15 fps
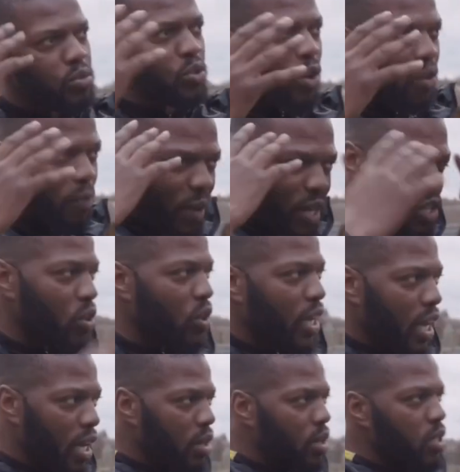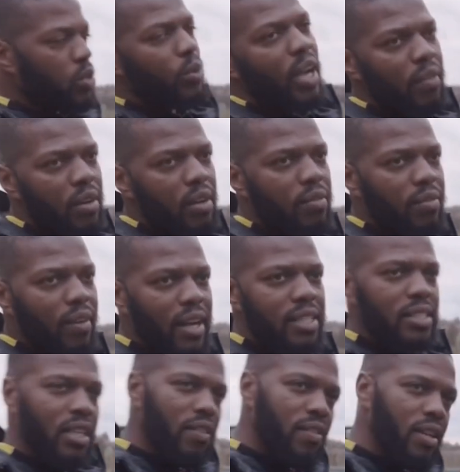sort of make sure, okay, do we have enough
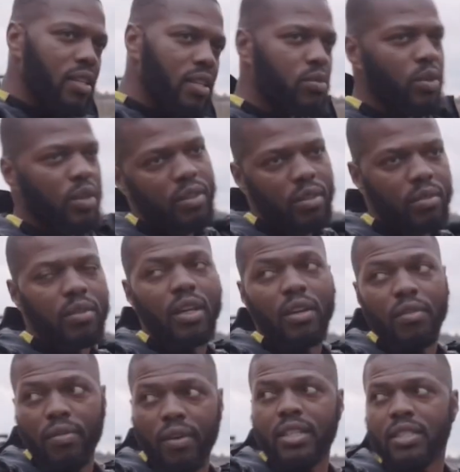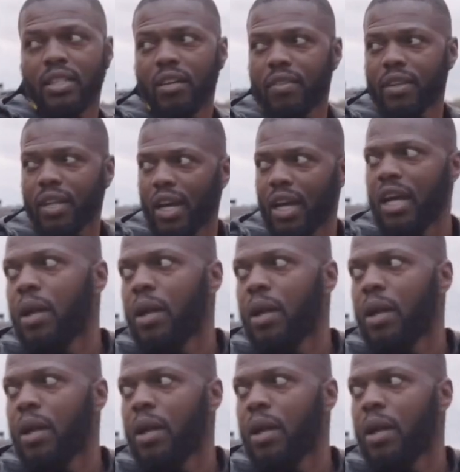finance to cover this? we have enough finance to cover that?